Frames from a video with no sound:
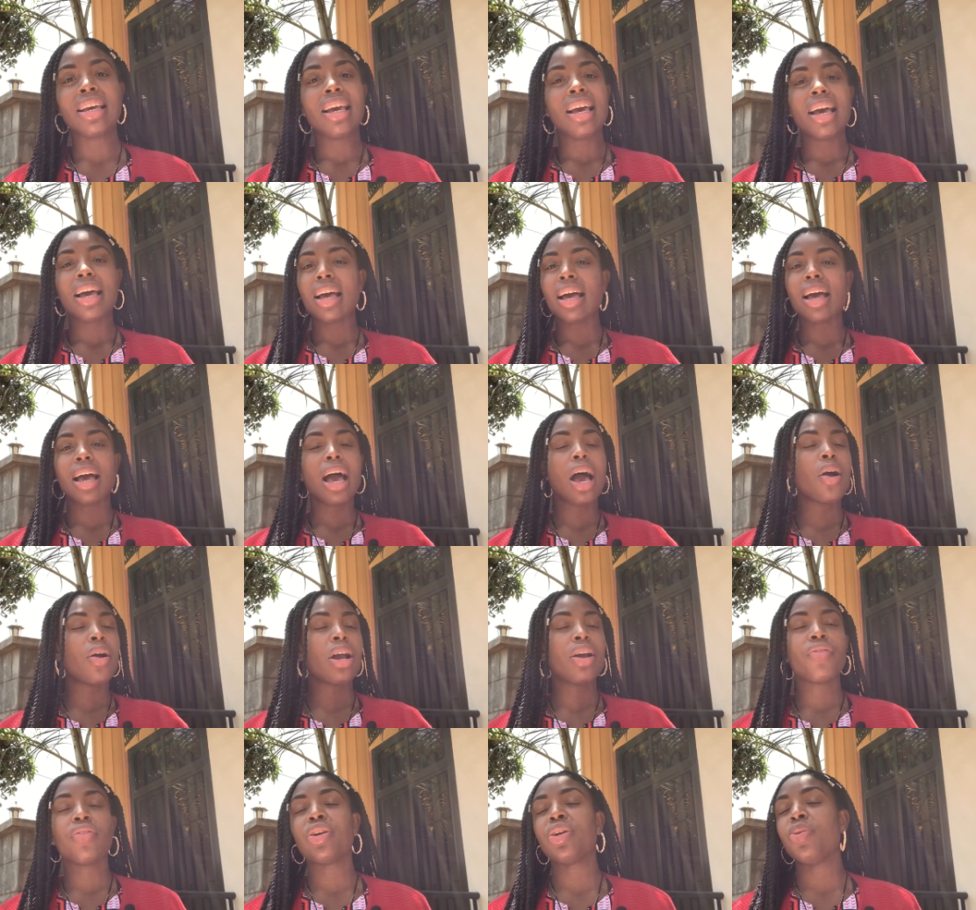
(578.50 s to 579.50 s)

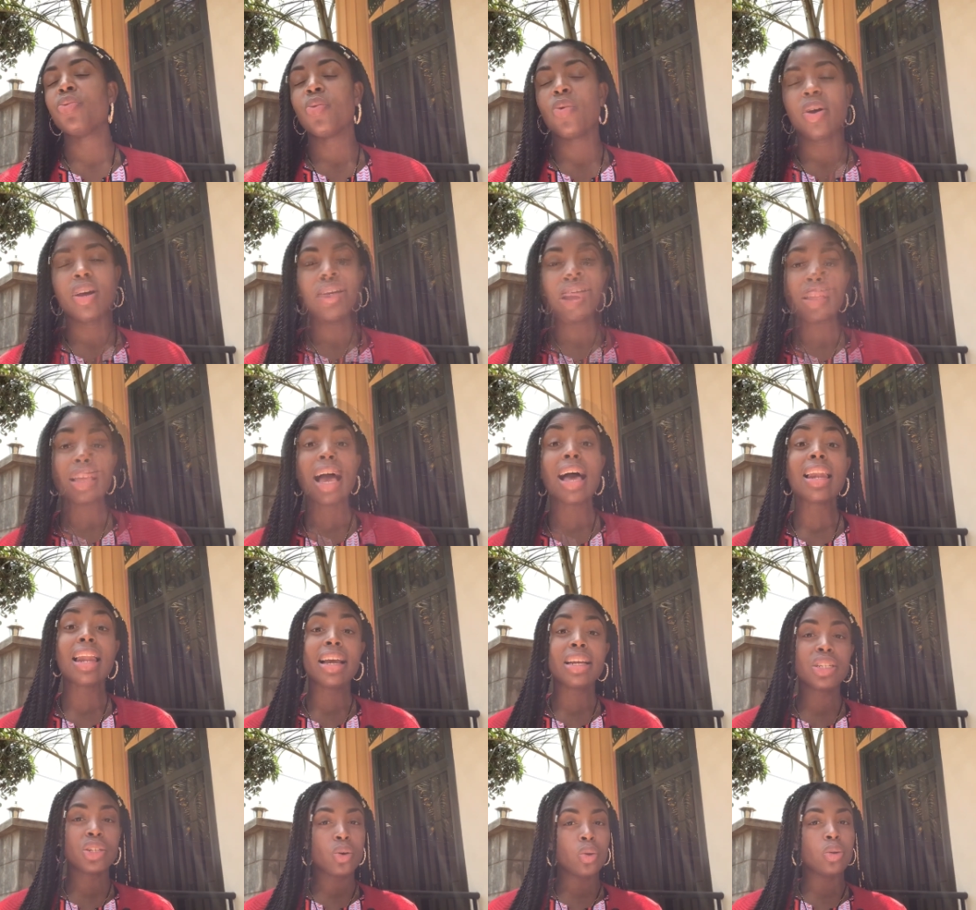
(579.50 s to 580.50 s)
however you want. I
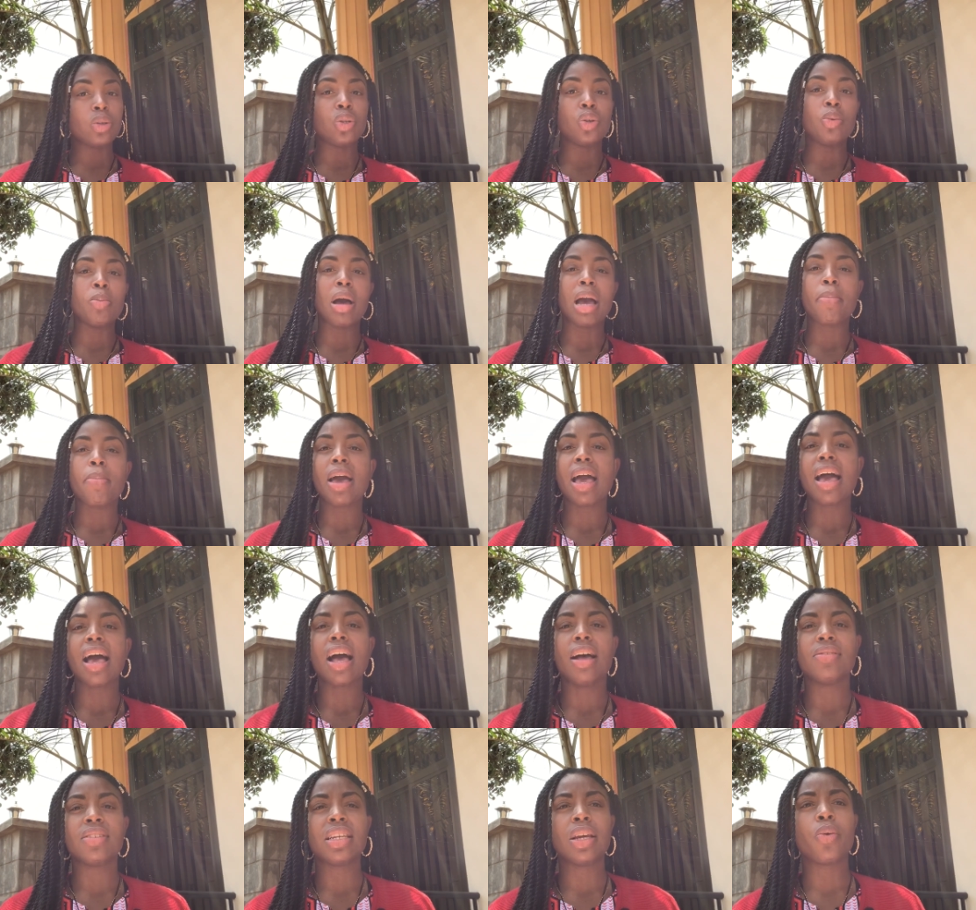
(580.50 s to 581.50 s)
like to do my
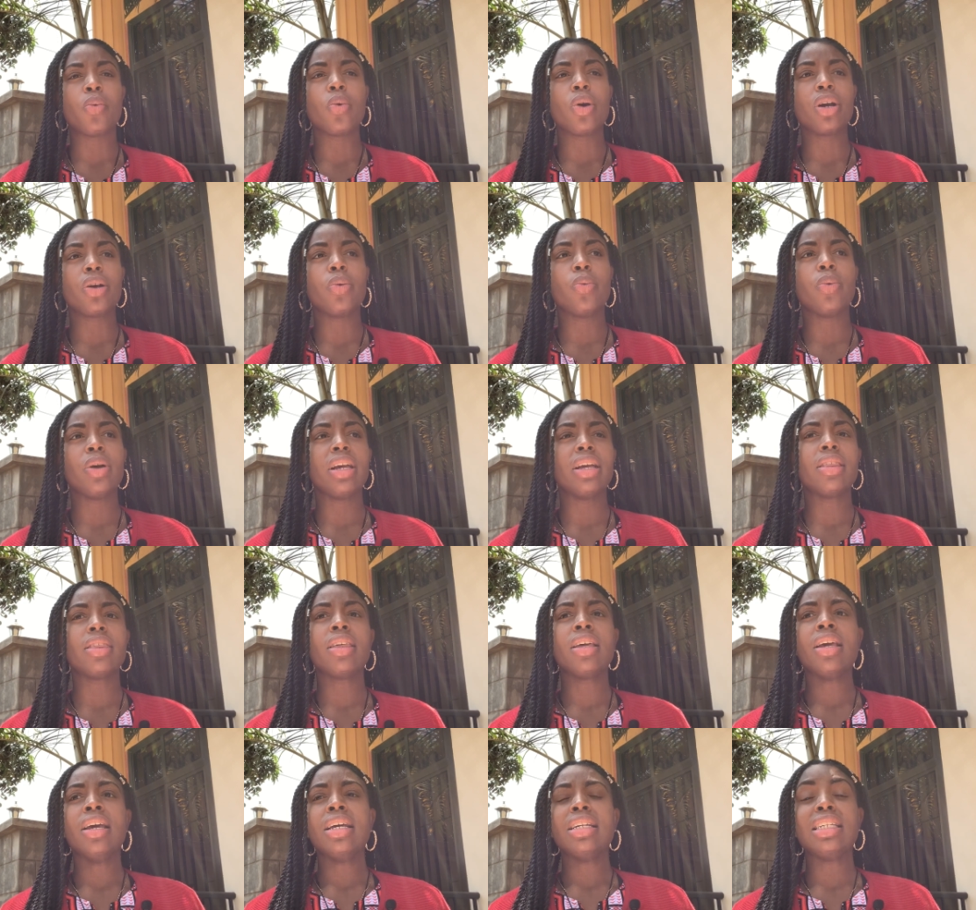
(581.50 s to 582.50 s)
baths and work with
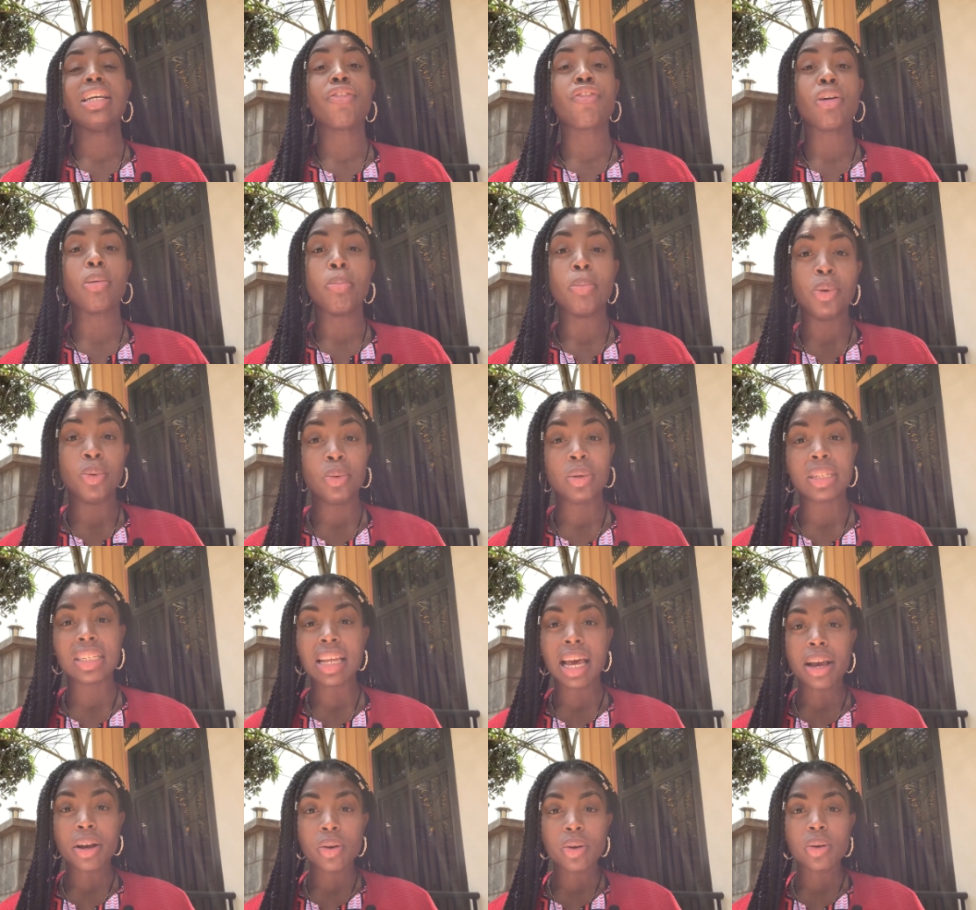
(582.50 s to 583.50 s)
different moon
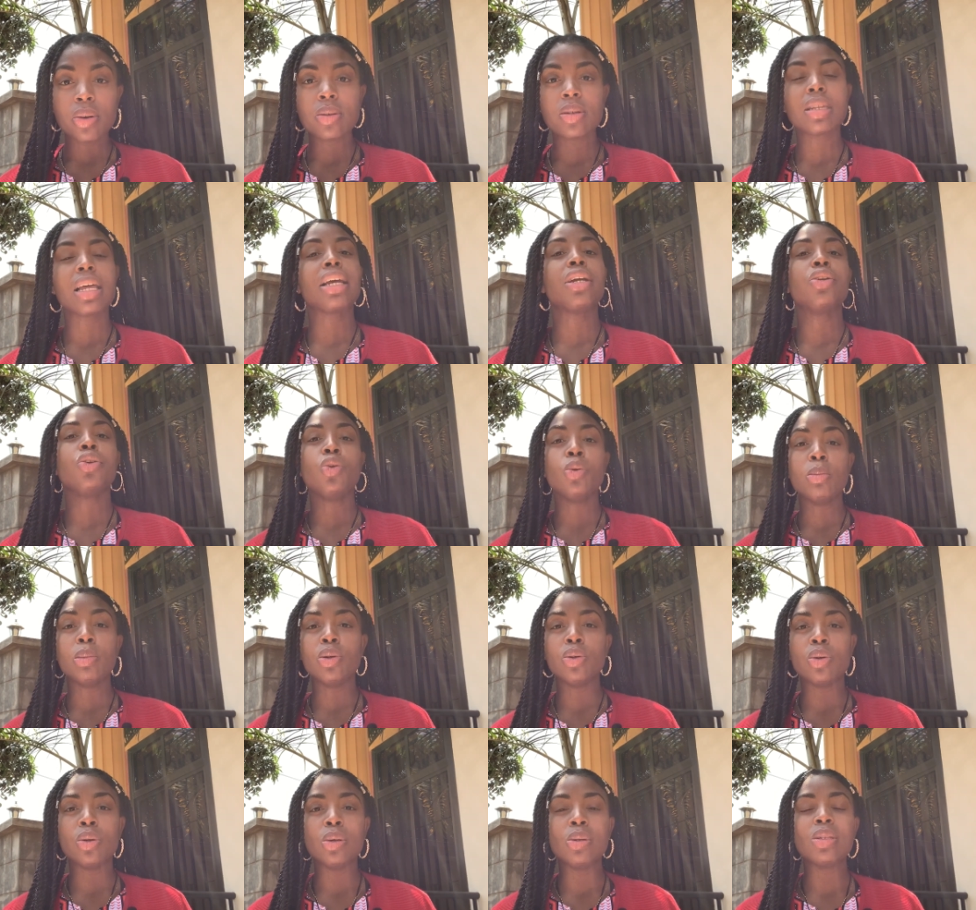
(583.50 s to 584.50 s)
cycles, like new
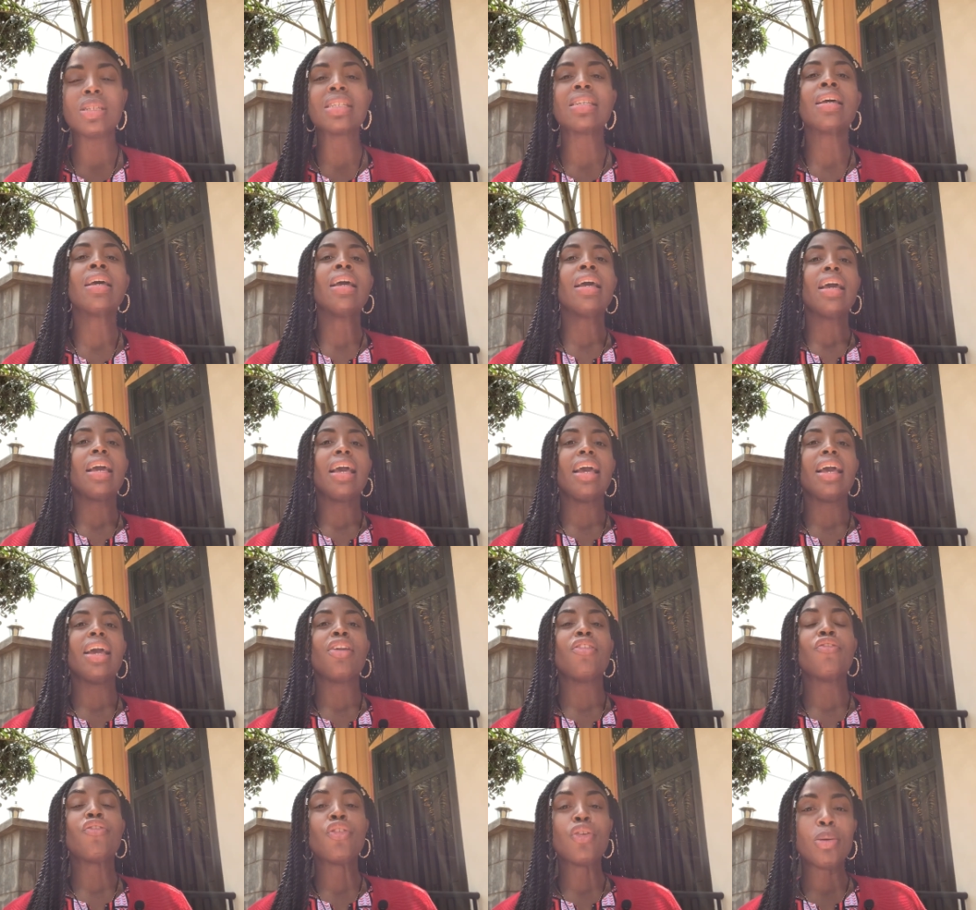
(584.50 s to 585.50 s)
moons and
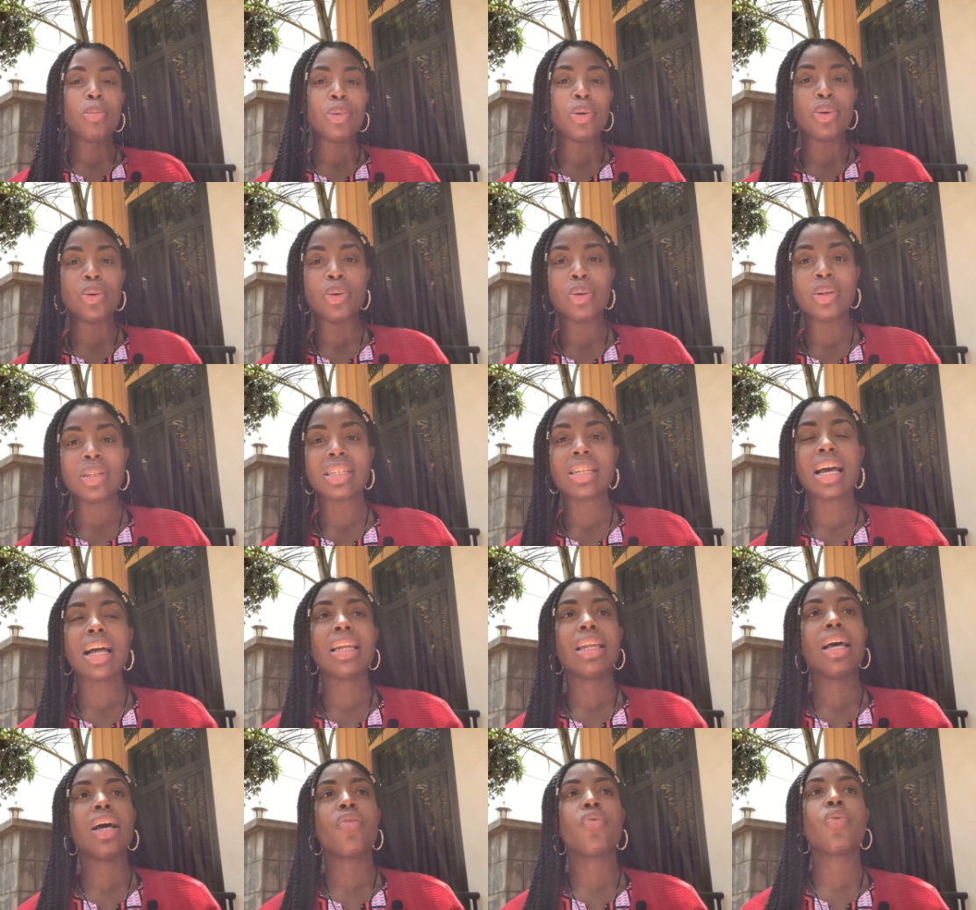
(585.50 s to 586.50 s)
full moons. I
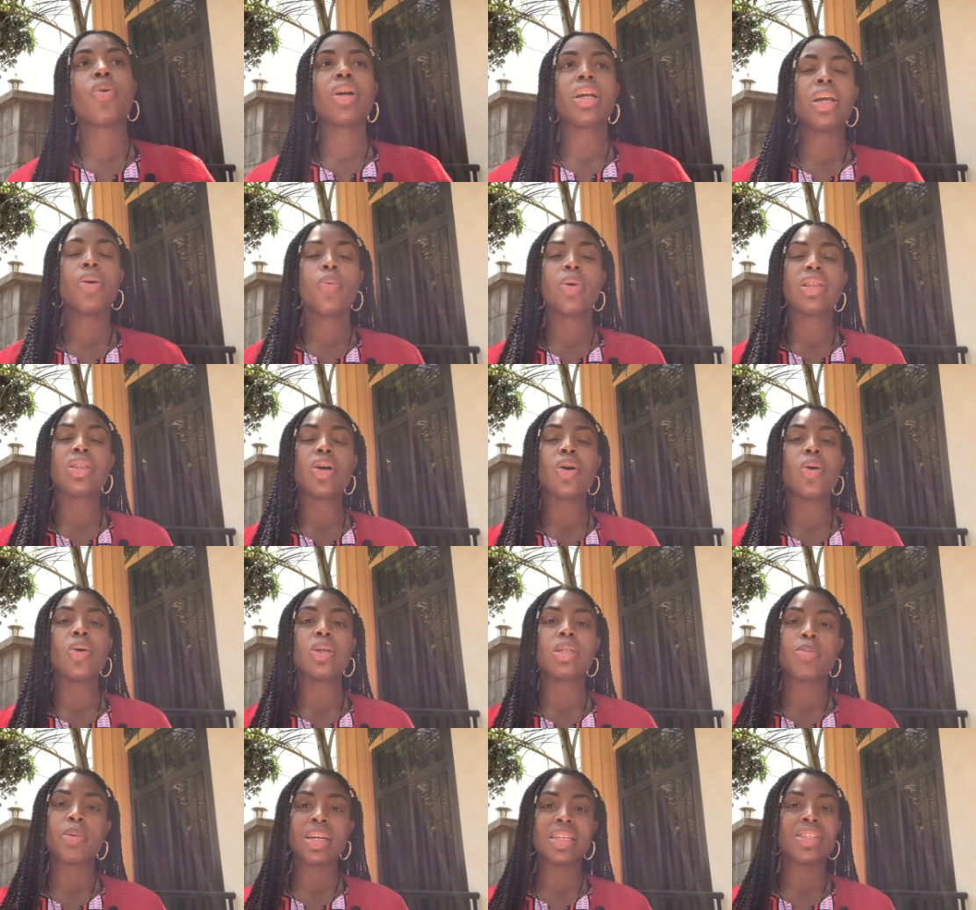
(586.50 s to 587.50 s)
love working with
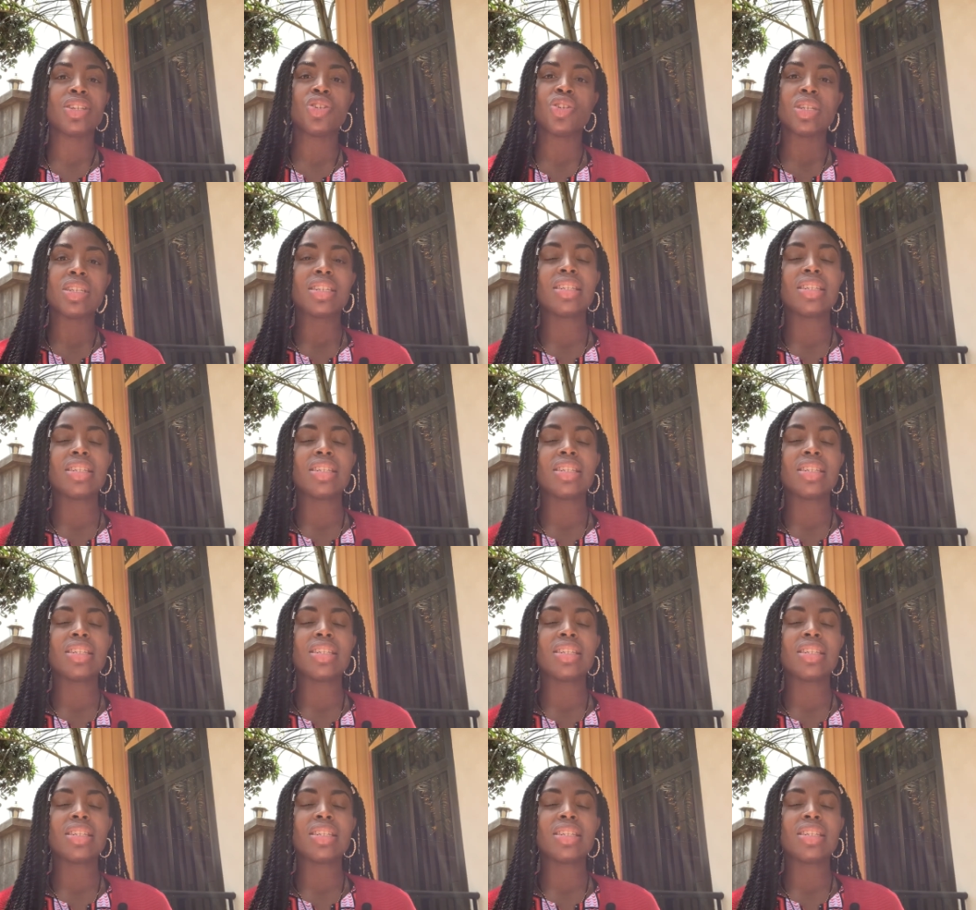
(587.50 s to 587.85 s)
those because it just,